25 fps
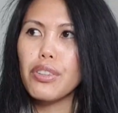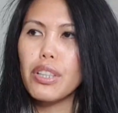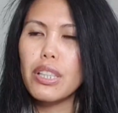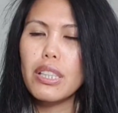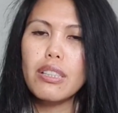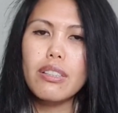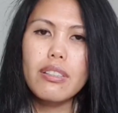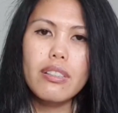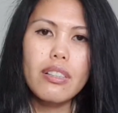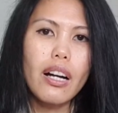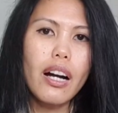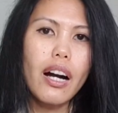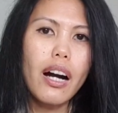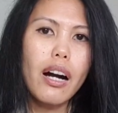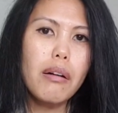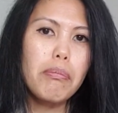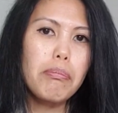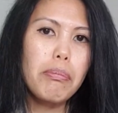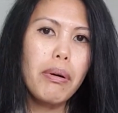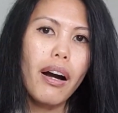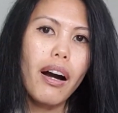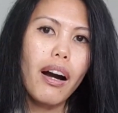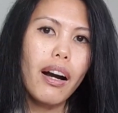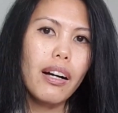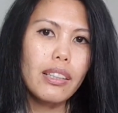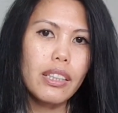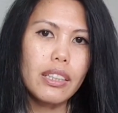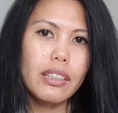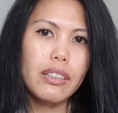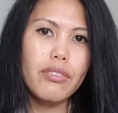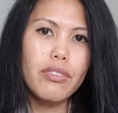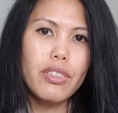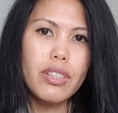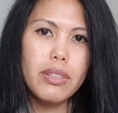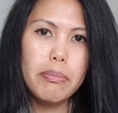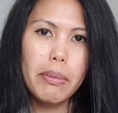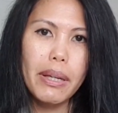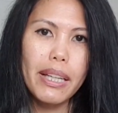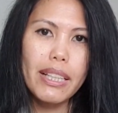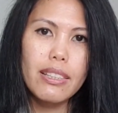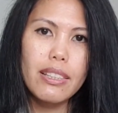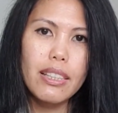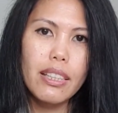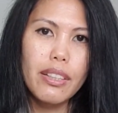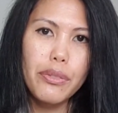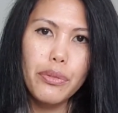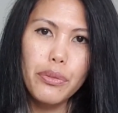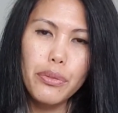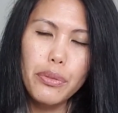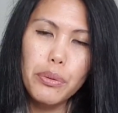frees up a lot of space
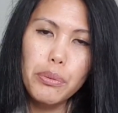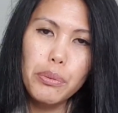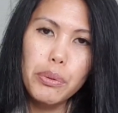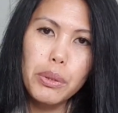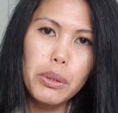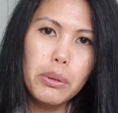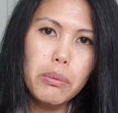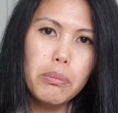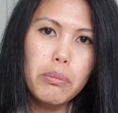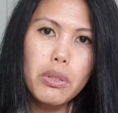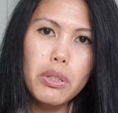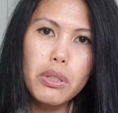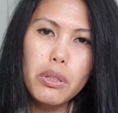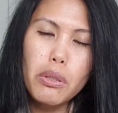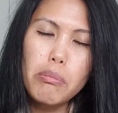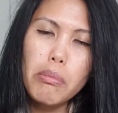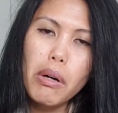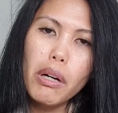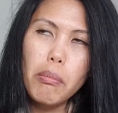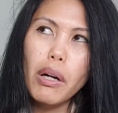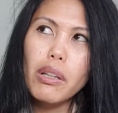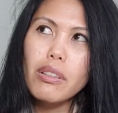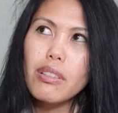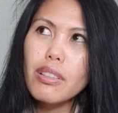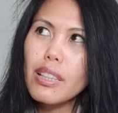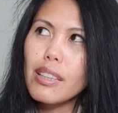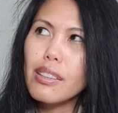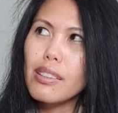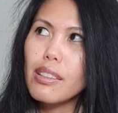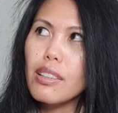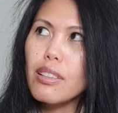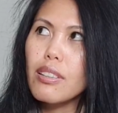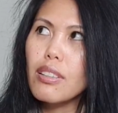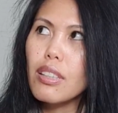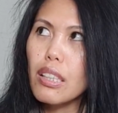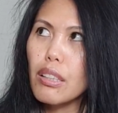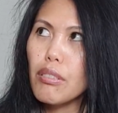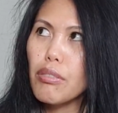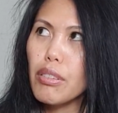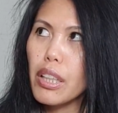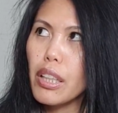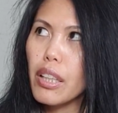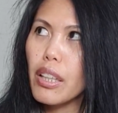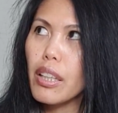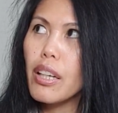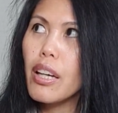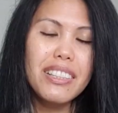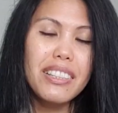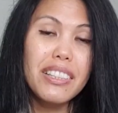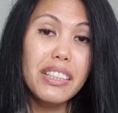in the room. So mounting the
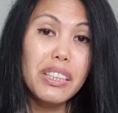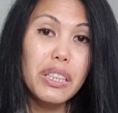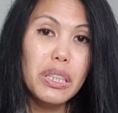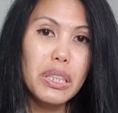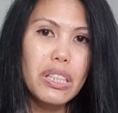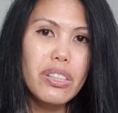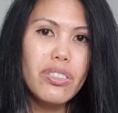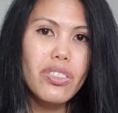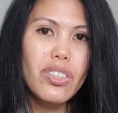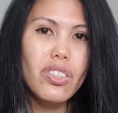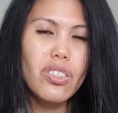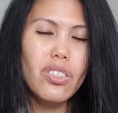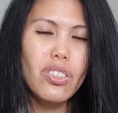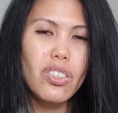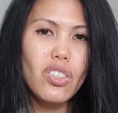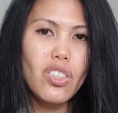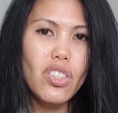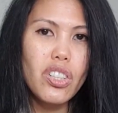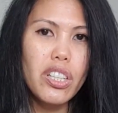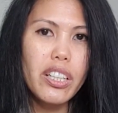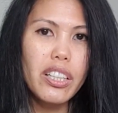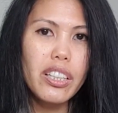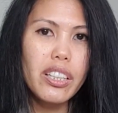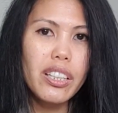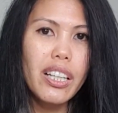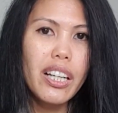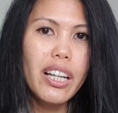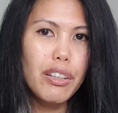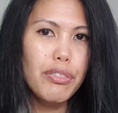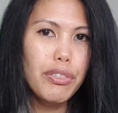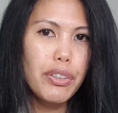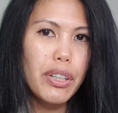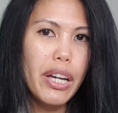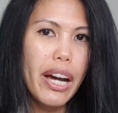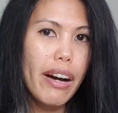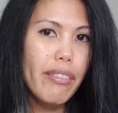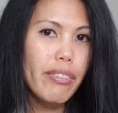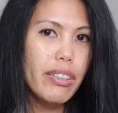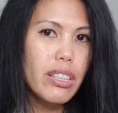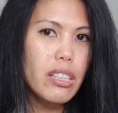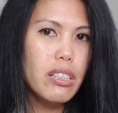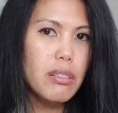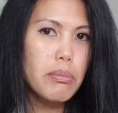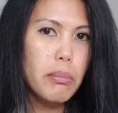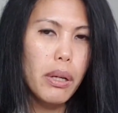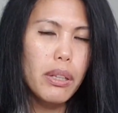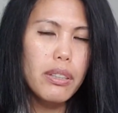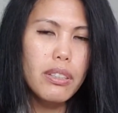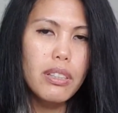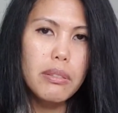TV is a good decision if you have a
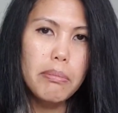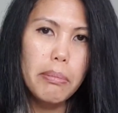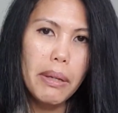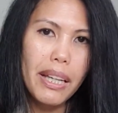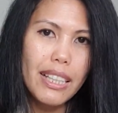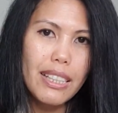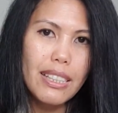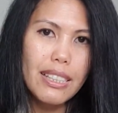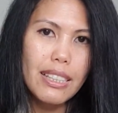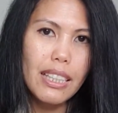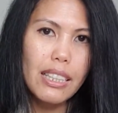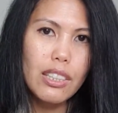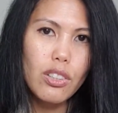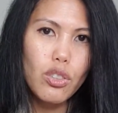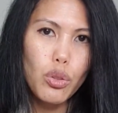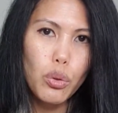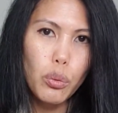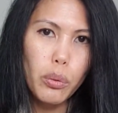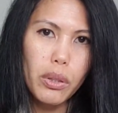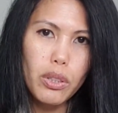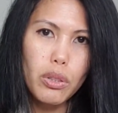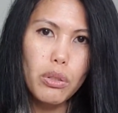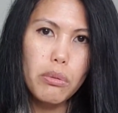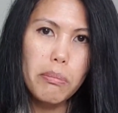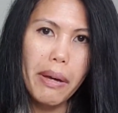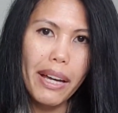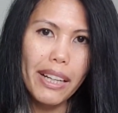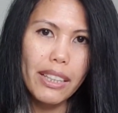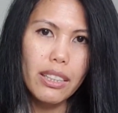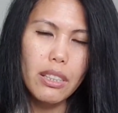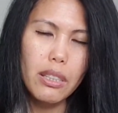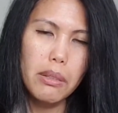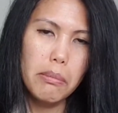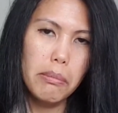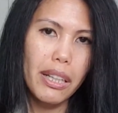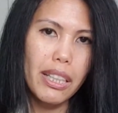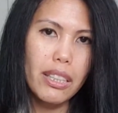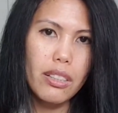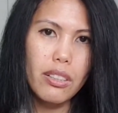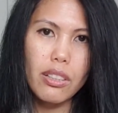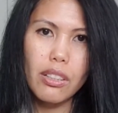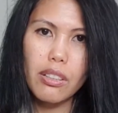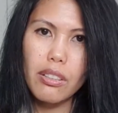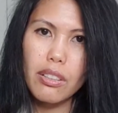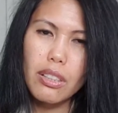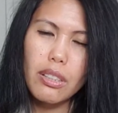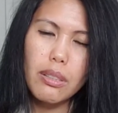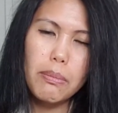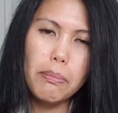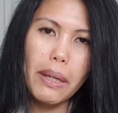small space and you want to maximize
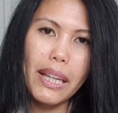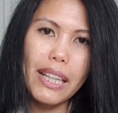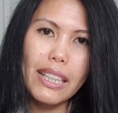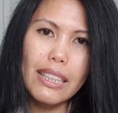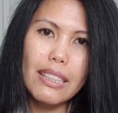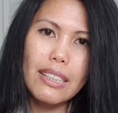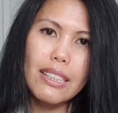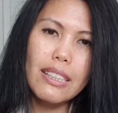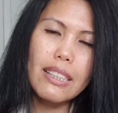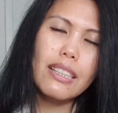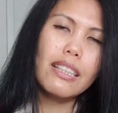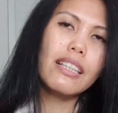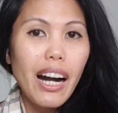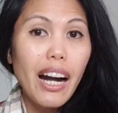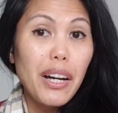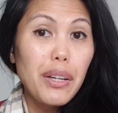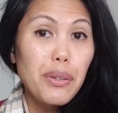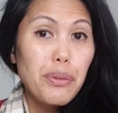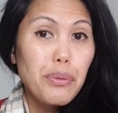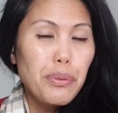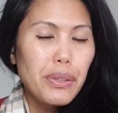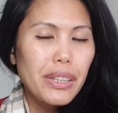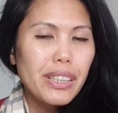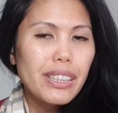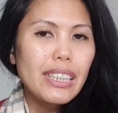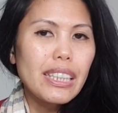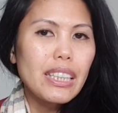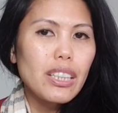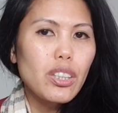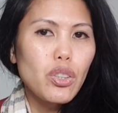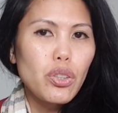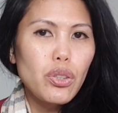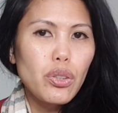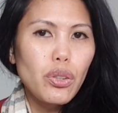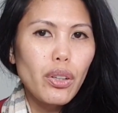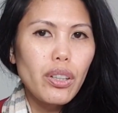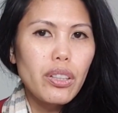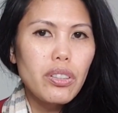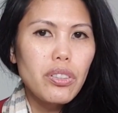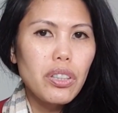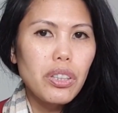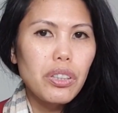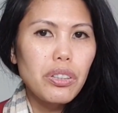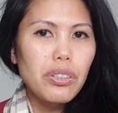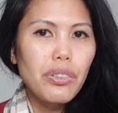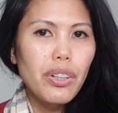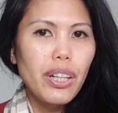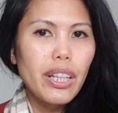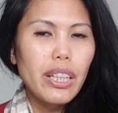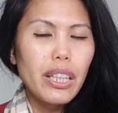your space. I really enjoy
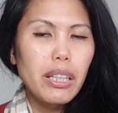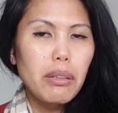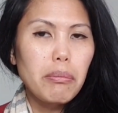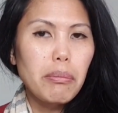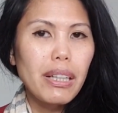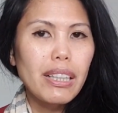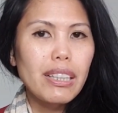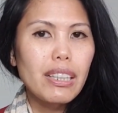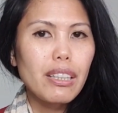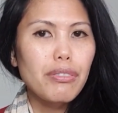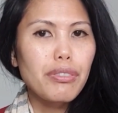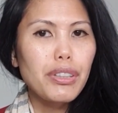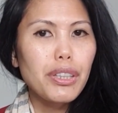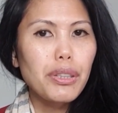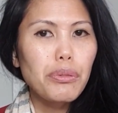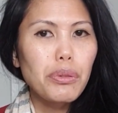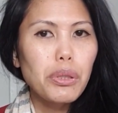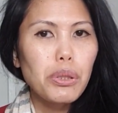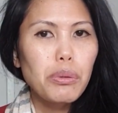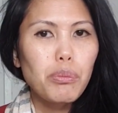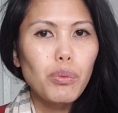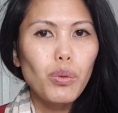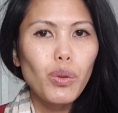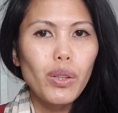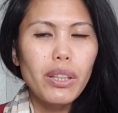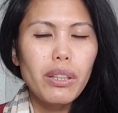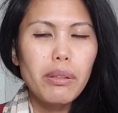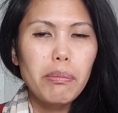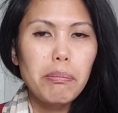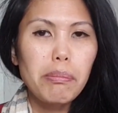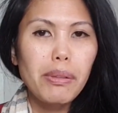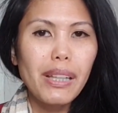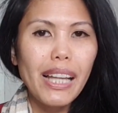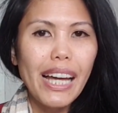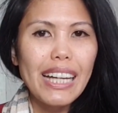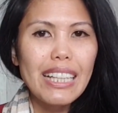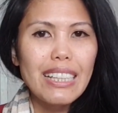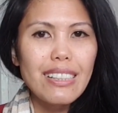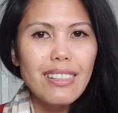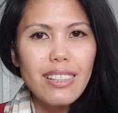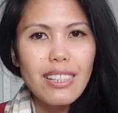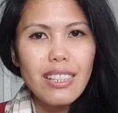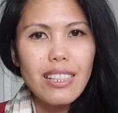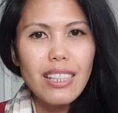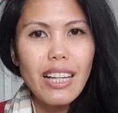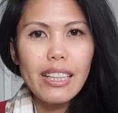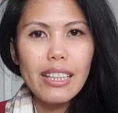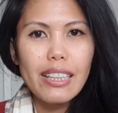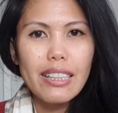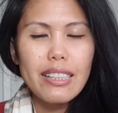decorating my living room with plants.
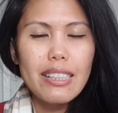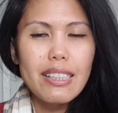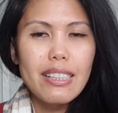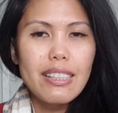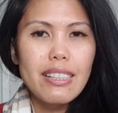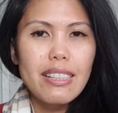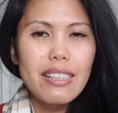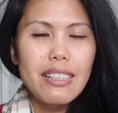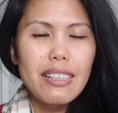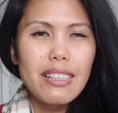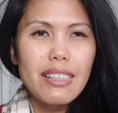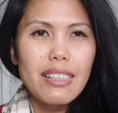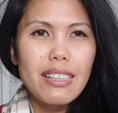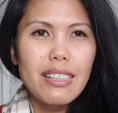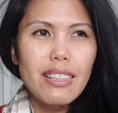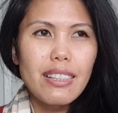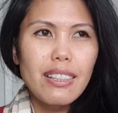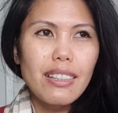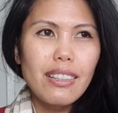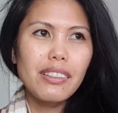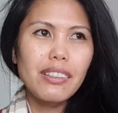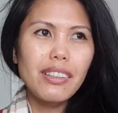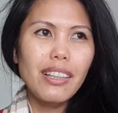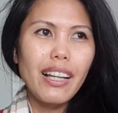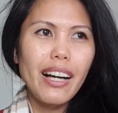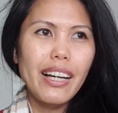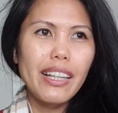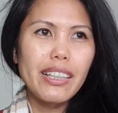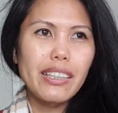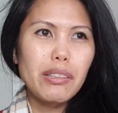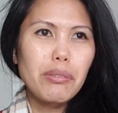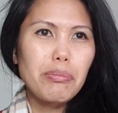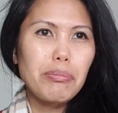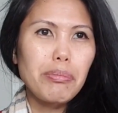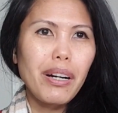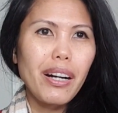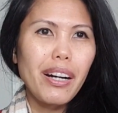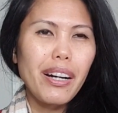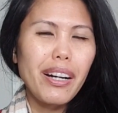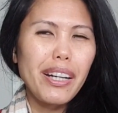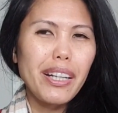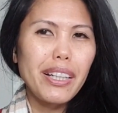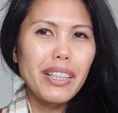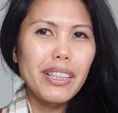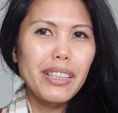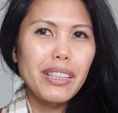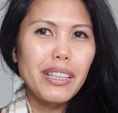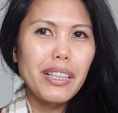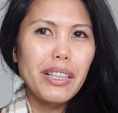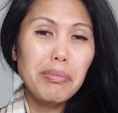It's like
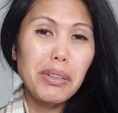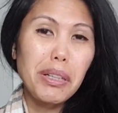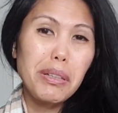my